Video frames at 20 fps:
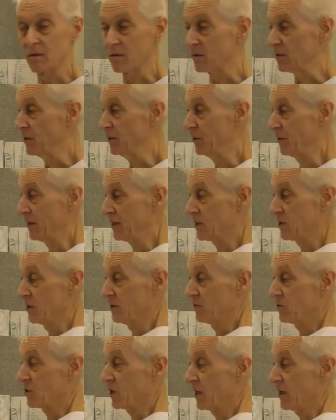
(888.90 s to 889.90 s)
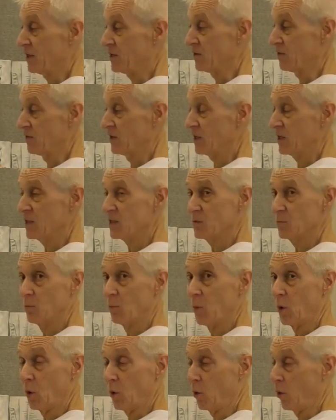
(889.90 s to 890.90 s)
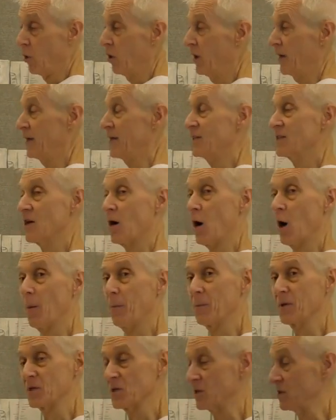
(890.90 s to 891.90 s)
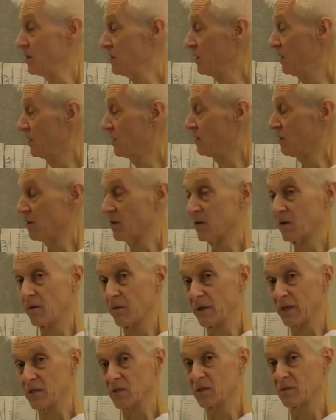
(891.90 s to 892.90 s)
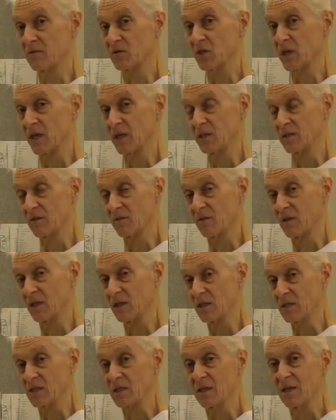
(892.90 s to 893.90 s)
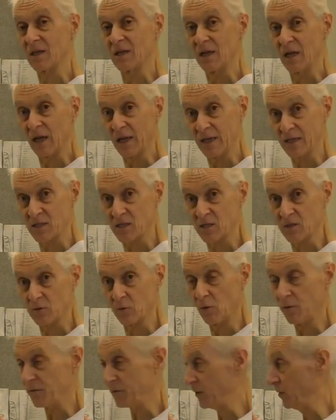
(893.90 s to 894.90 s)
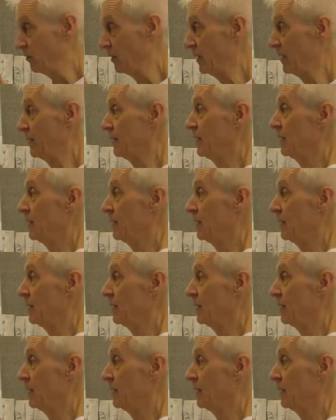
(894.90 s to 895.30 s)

The direction of change of this, more, is opposite to the direction of change of this, less or fewer.